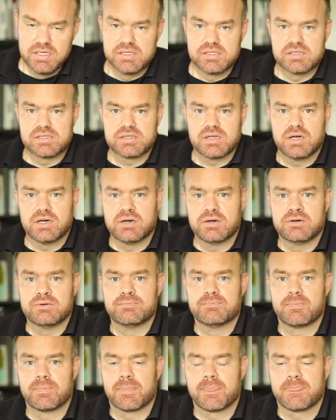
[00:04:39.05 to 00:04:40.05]
So
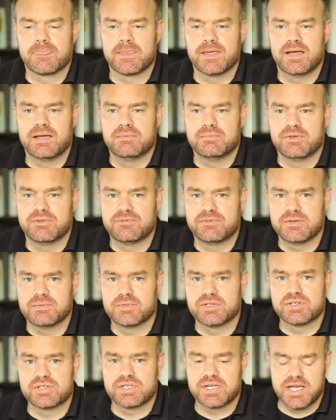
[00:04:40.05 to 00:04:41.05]
uh,
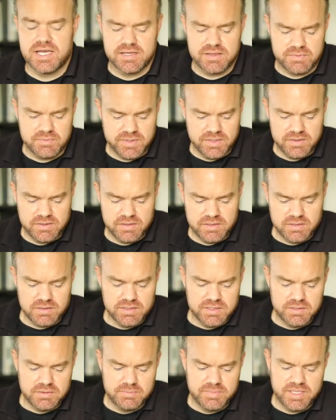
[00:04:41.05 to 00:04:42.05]
Mephibosheth, we learn a
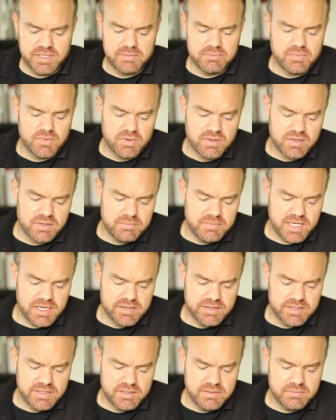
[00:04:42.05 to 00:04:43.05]
little bit more
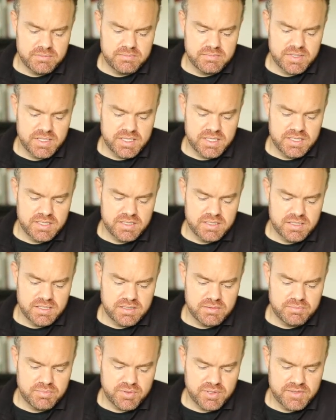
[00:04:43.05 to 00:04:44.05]
about him in
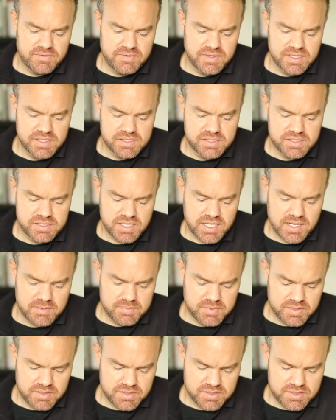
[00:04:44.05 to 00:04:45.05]
a previous
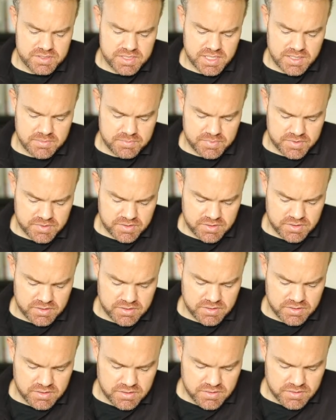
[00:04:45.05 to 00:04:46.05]
chapter,
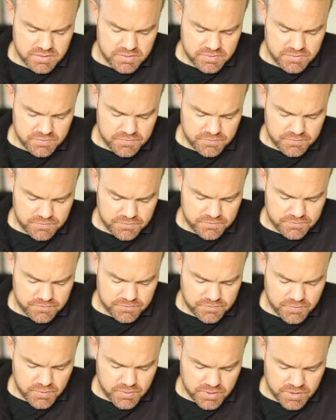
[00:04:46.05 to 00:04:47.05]
chapter
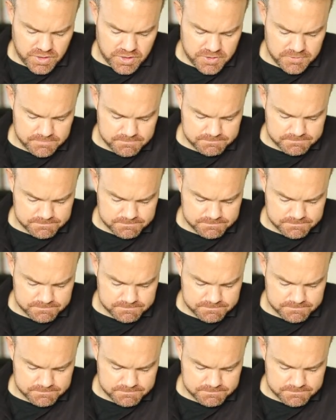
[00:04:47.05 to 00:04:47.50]
4